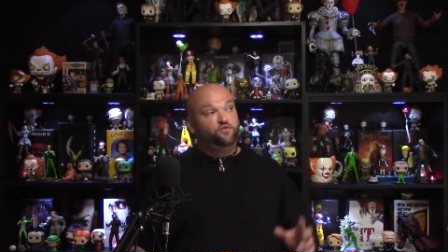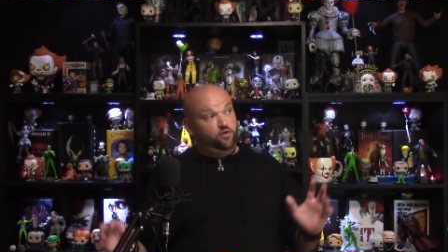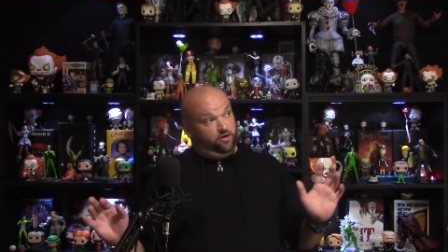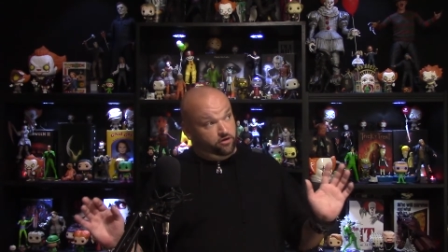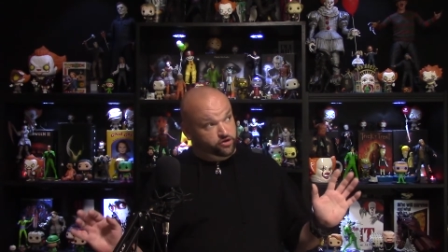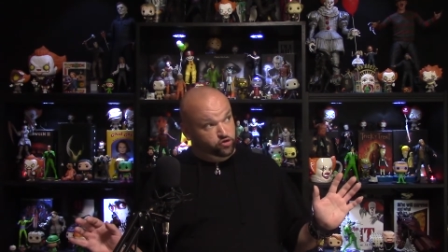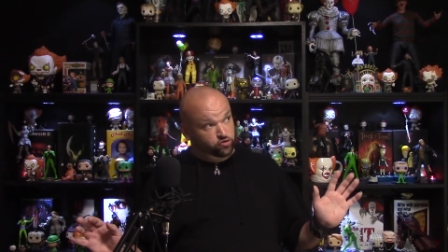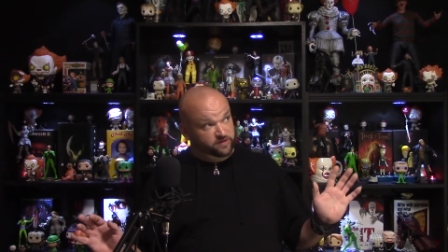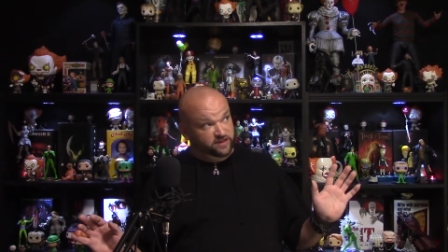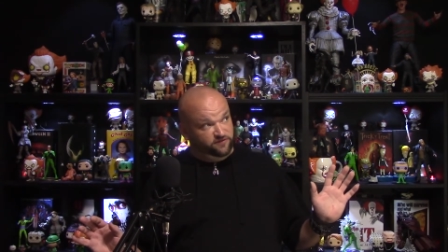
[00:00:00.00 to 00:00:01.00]
For
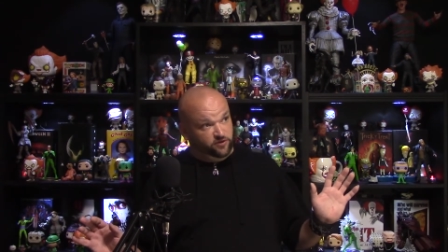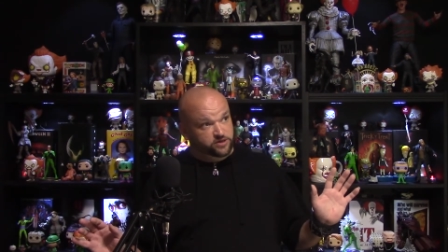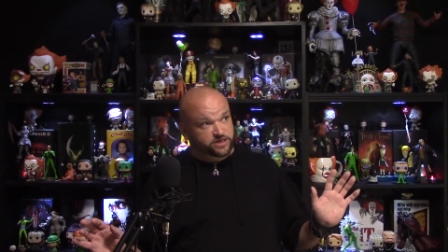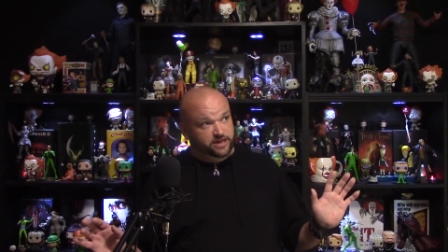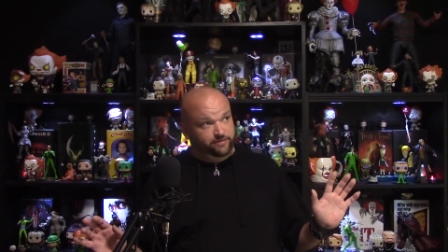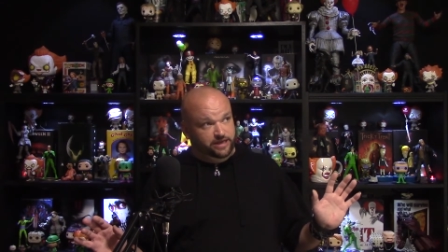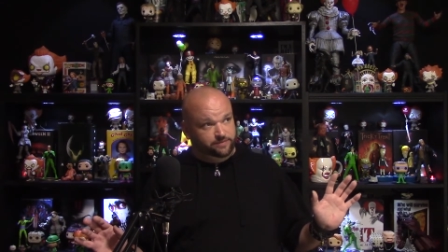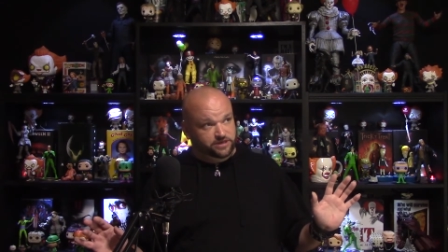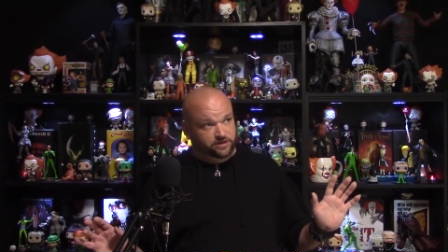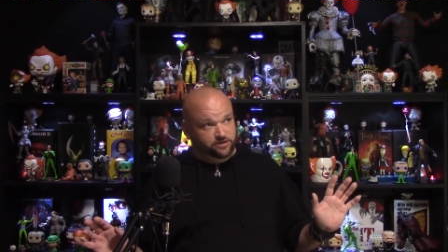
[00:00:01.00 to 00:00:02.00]
arguably the first time in
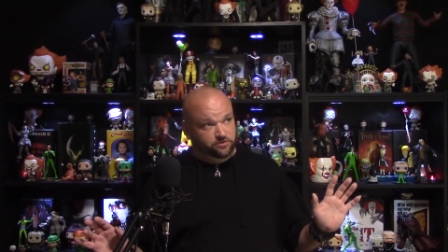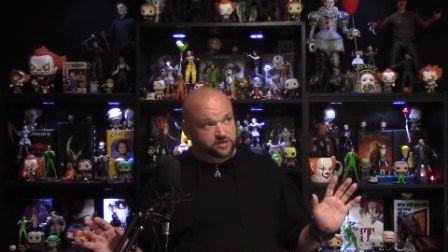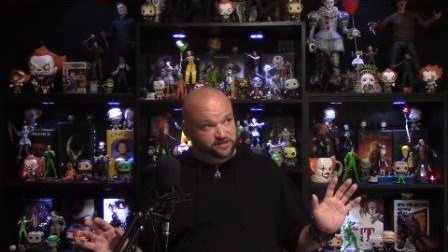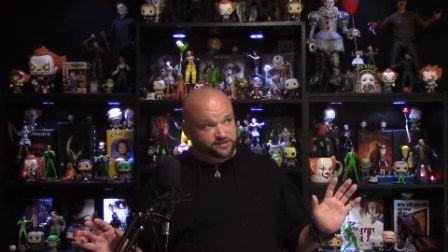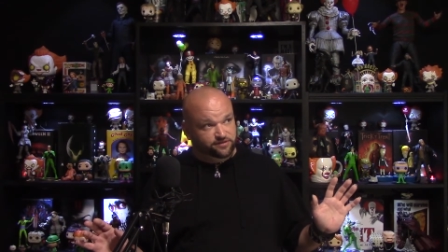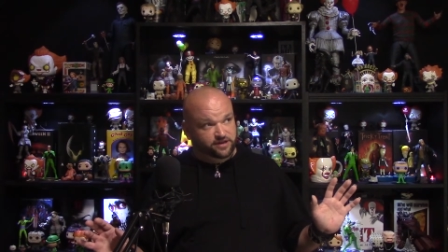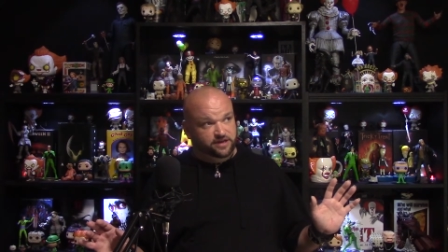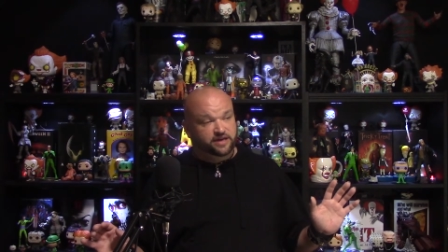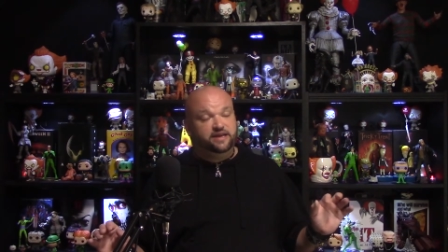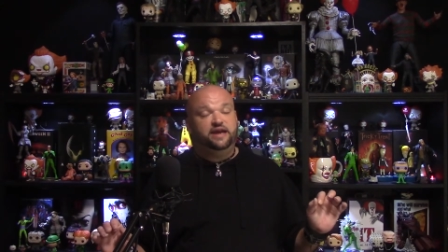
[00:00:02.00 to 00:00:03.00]
M C U
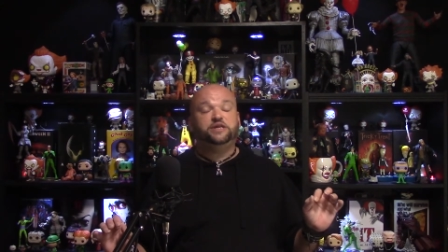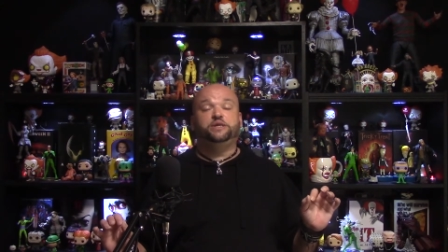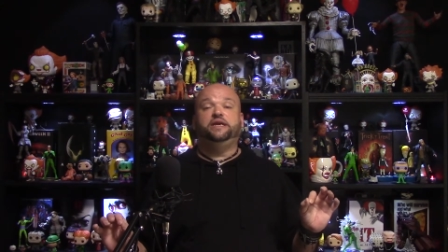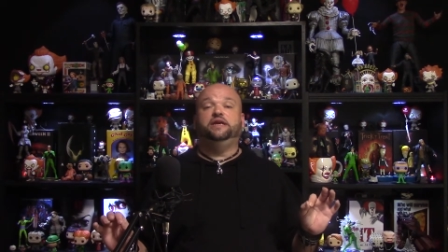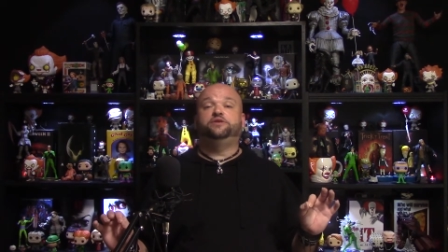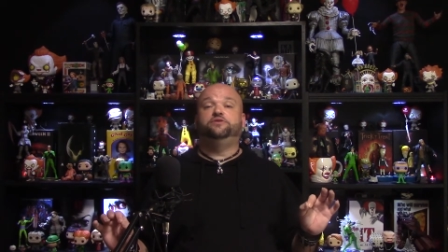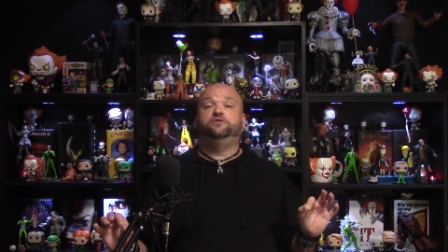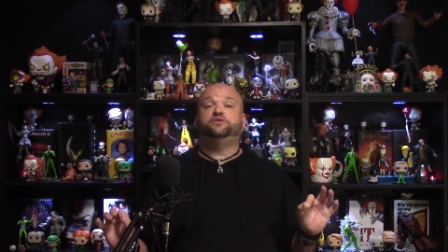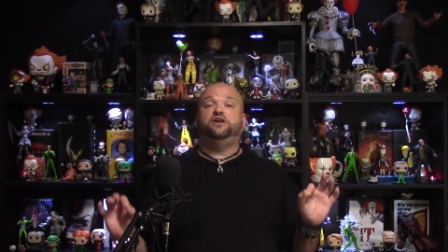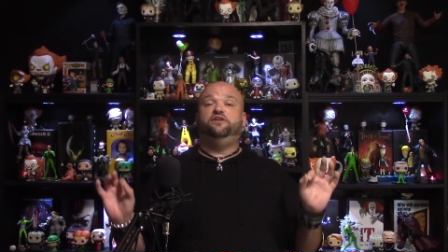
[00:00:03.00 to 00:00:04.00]
history, it actually
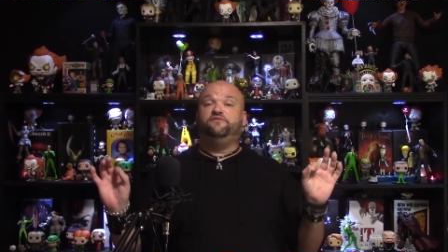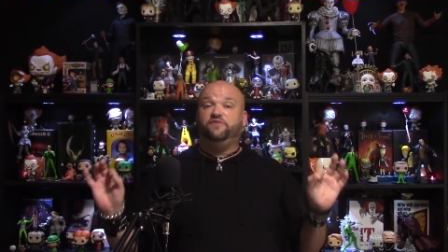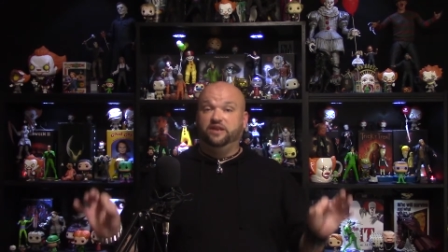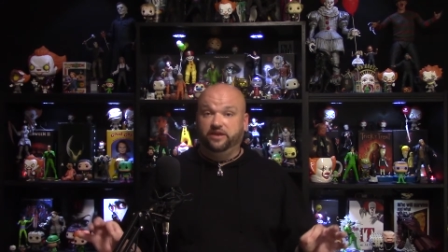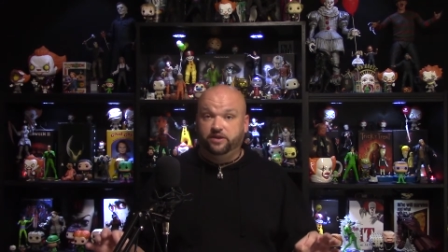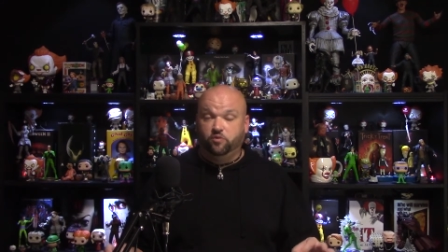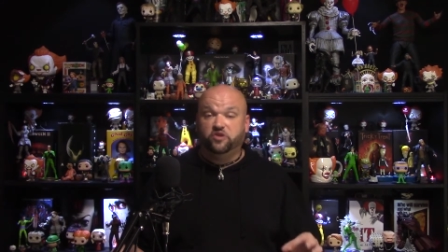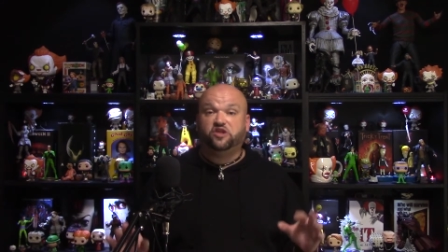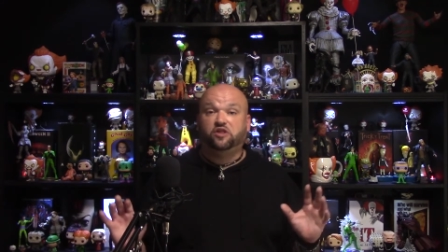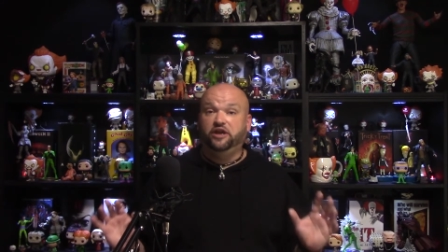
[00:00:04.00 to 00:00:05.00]
introduced a villain
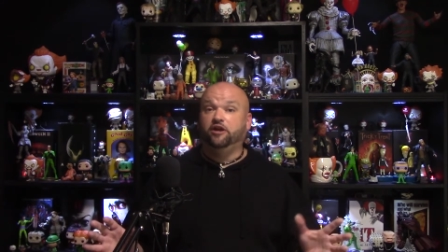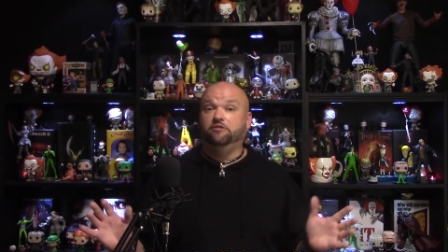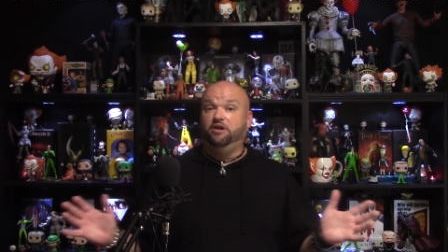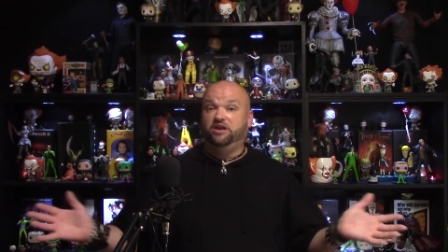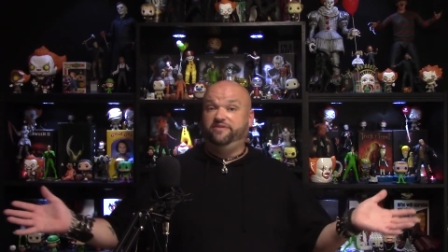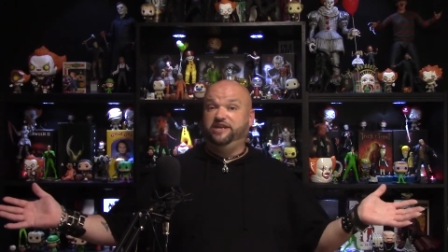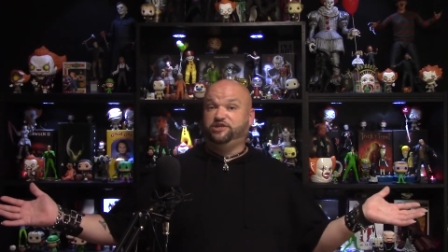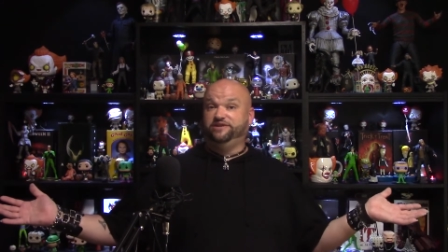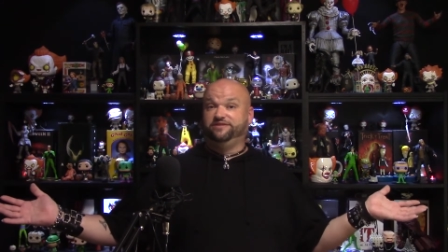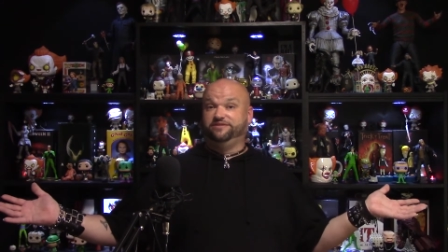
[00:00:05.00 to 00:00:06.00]
with clear
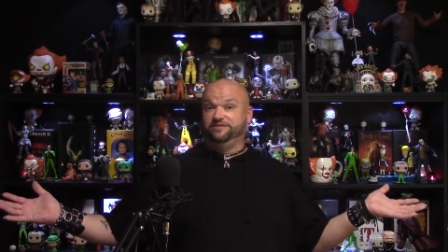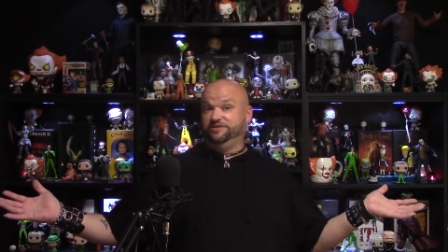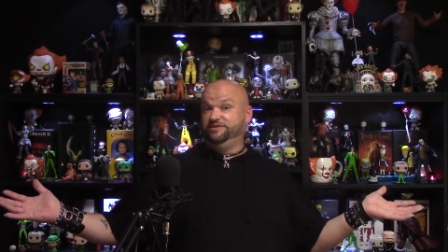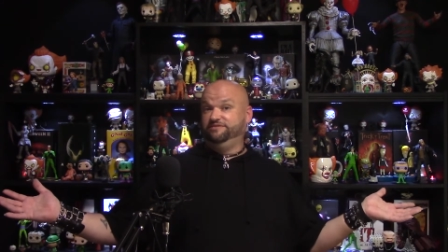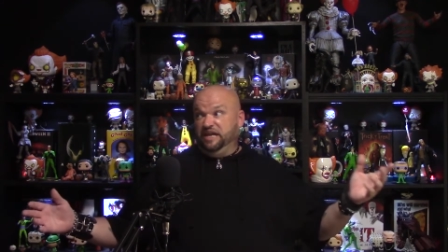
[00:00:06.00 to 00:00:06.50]
motivations.